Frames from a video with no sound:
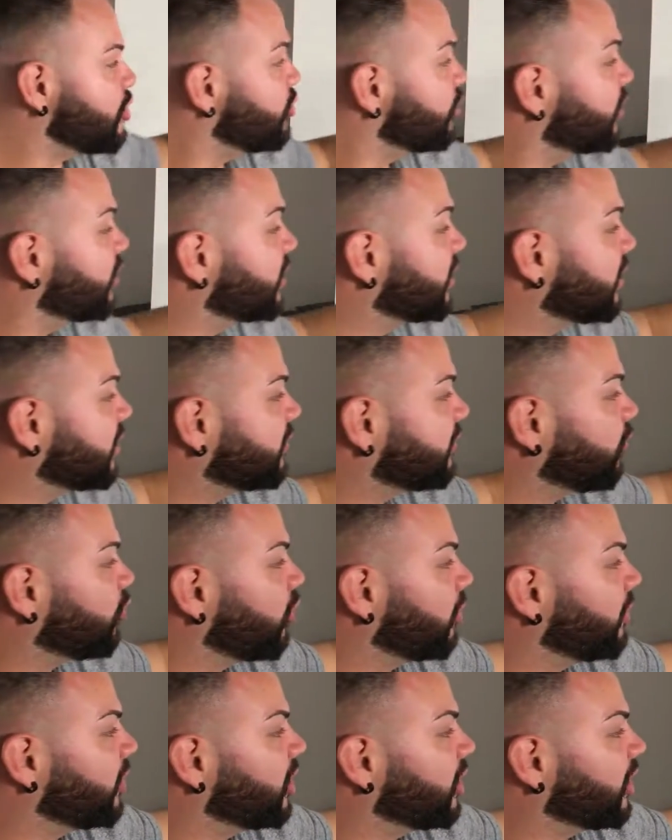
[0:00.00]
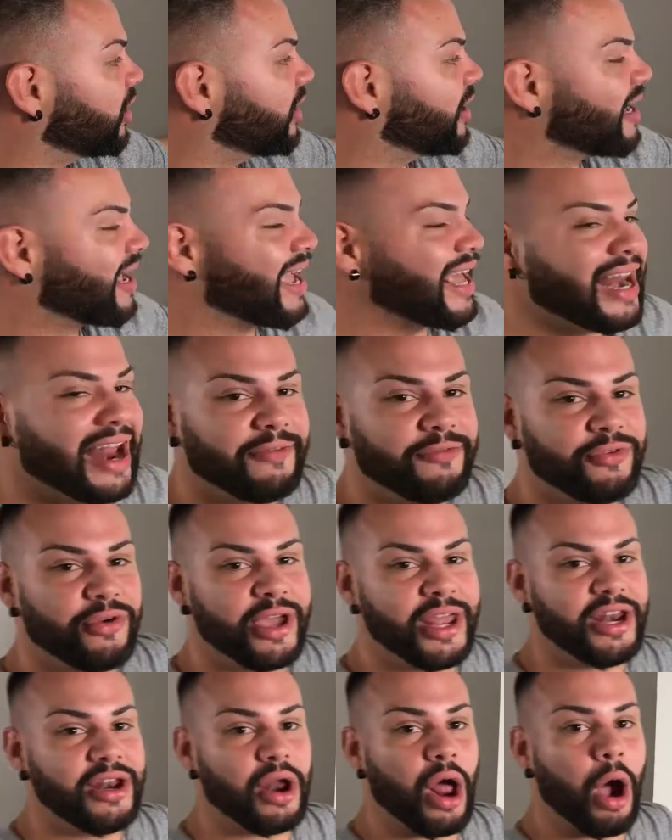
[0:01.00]
Using this formula. And I've
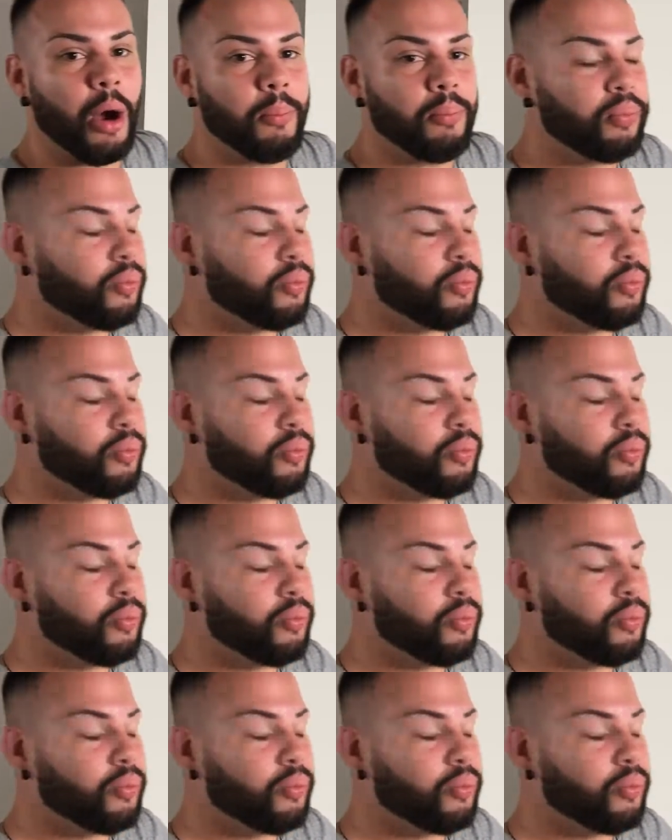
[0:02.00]
created a